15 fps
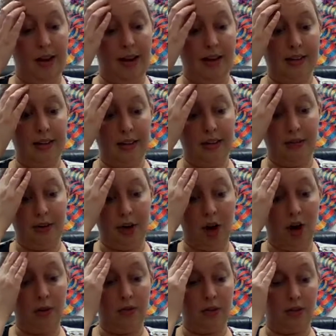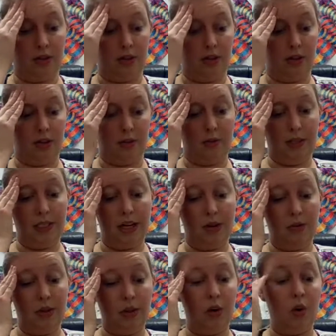and delivered over to her to be dealt
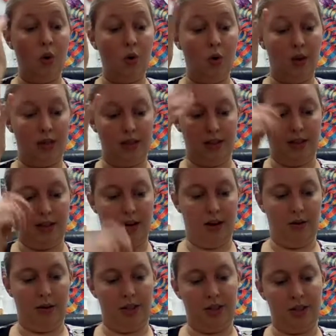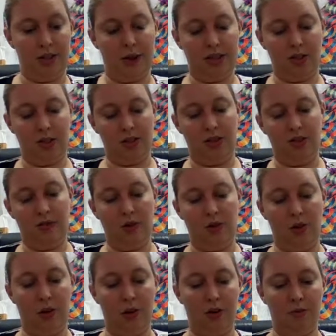with according to the outraged majesty of the
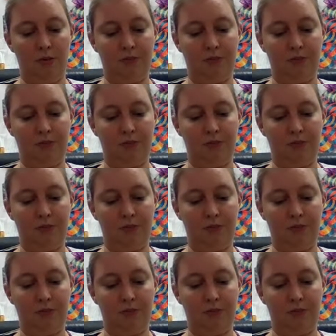law.